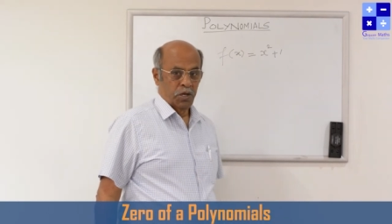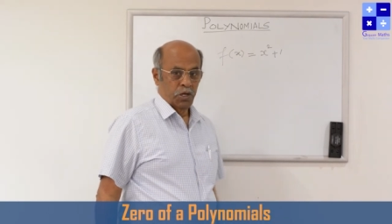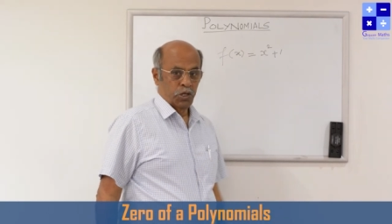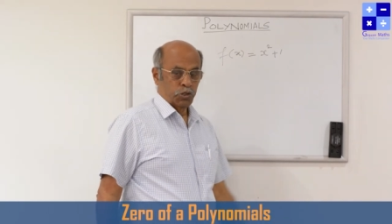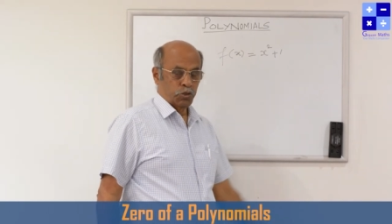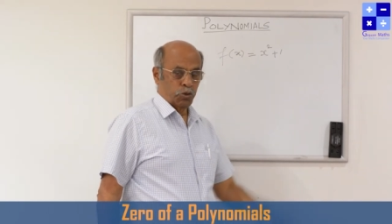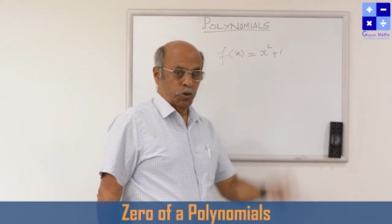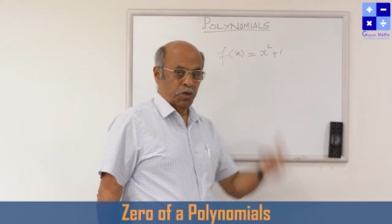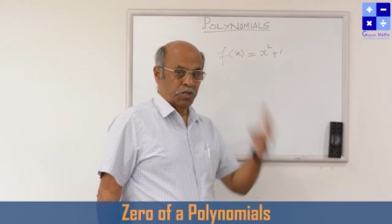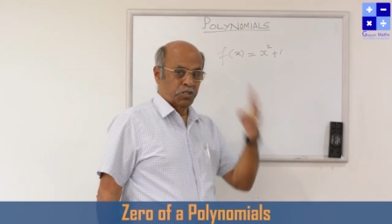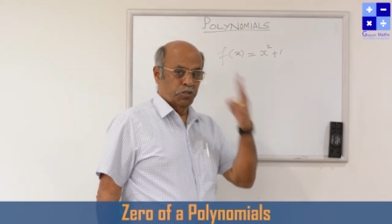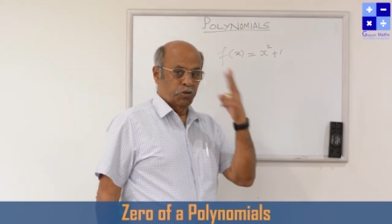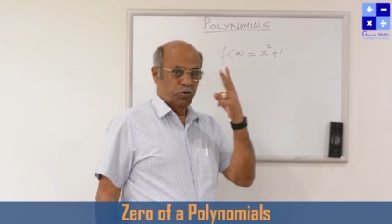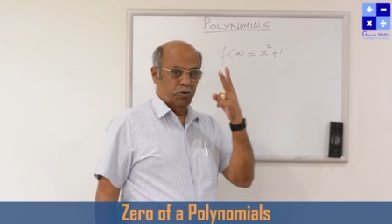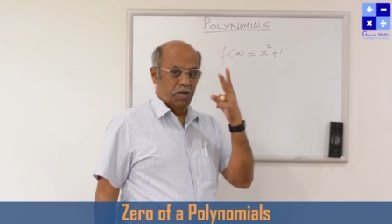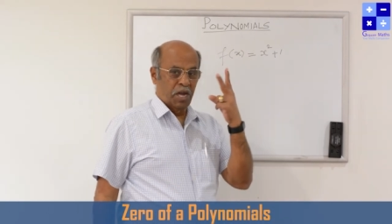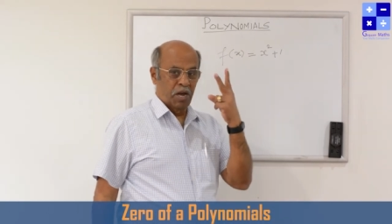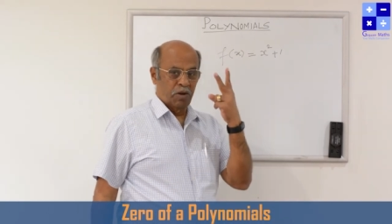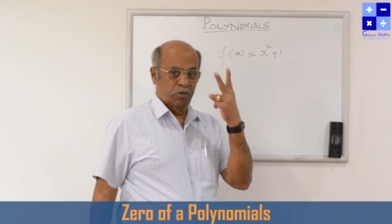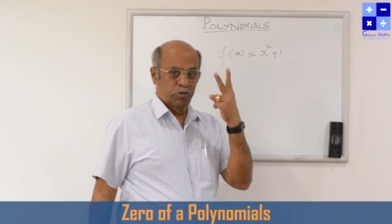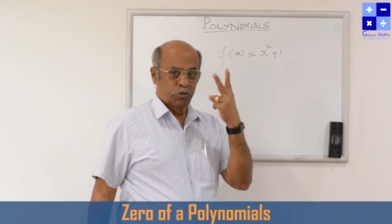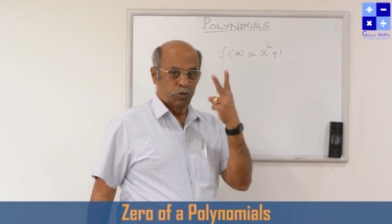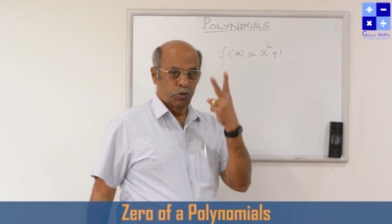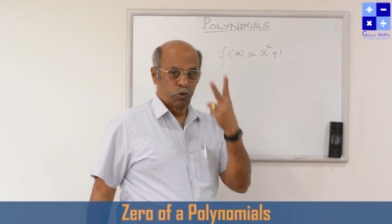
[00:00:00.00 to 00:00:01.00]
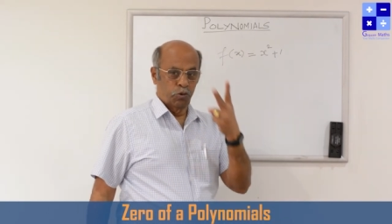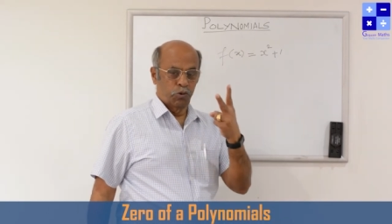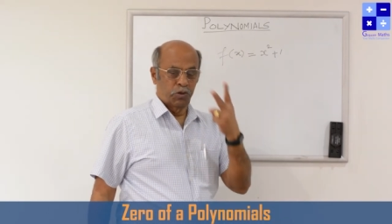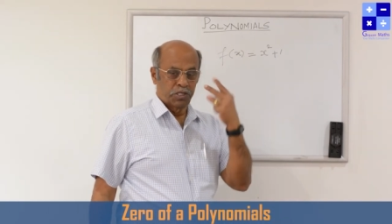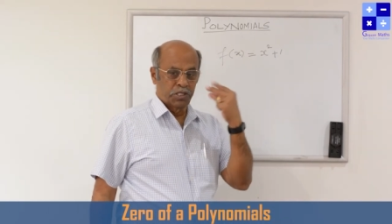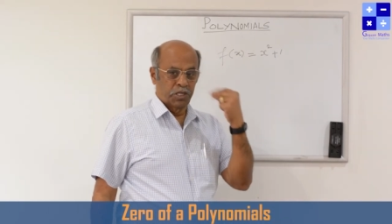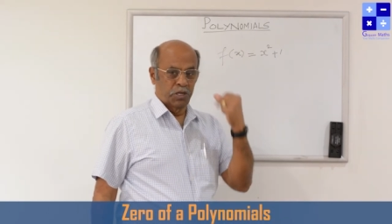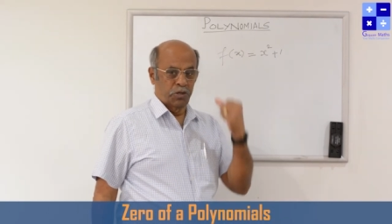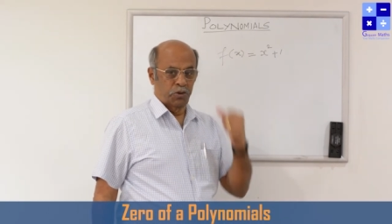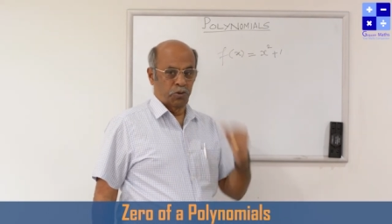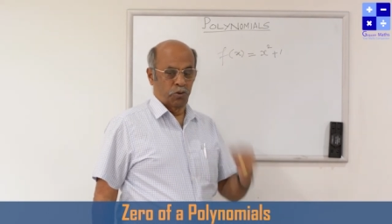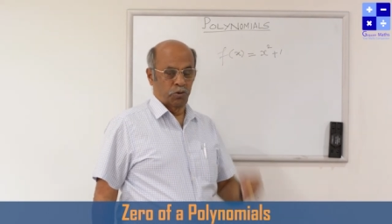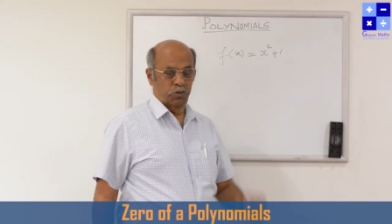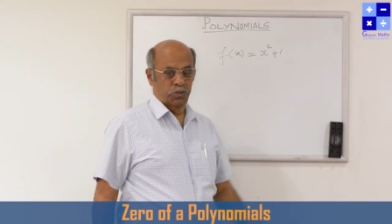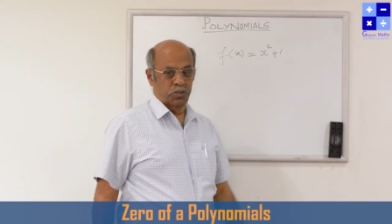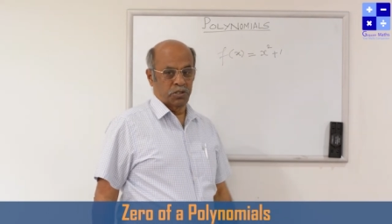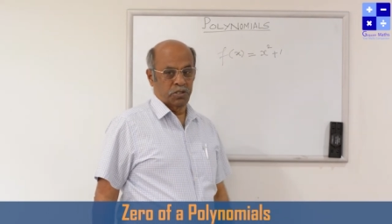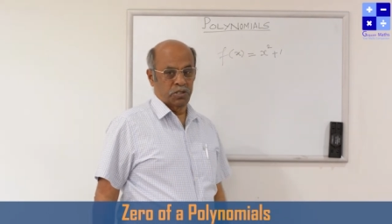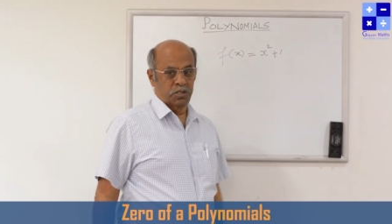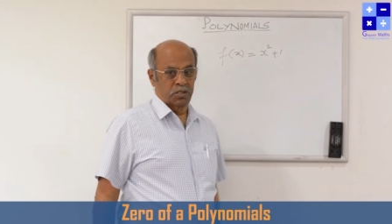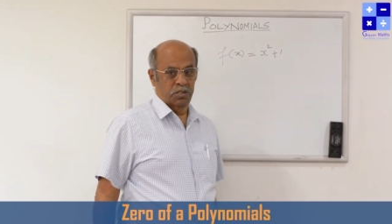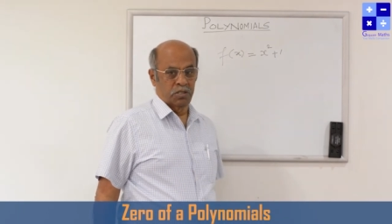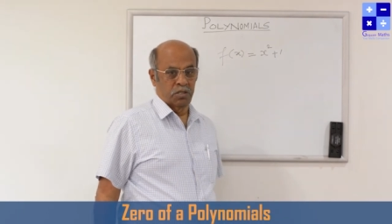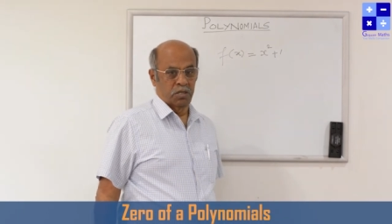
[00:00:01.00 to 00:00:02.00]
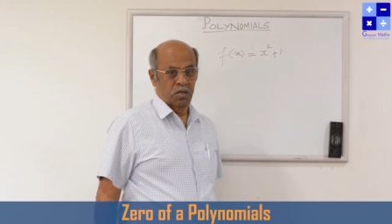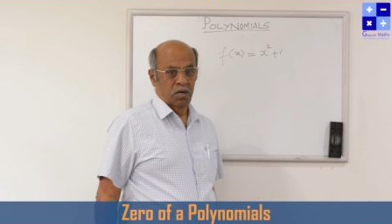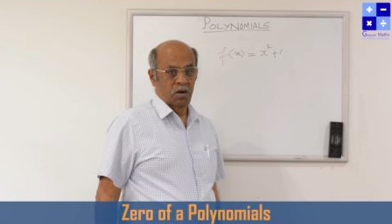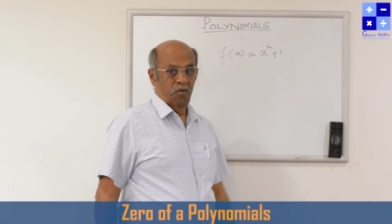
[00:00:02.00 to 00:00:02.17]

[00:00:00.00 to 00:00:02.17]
So you should have two zeros.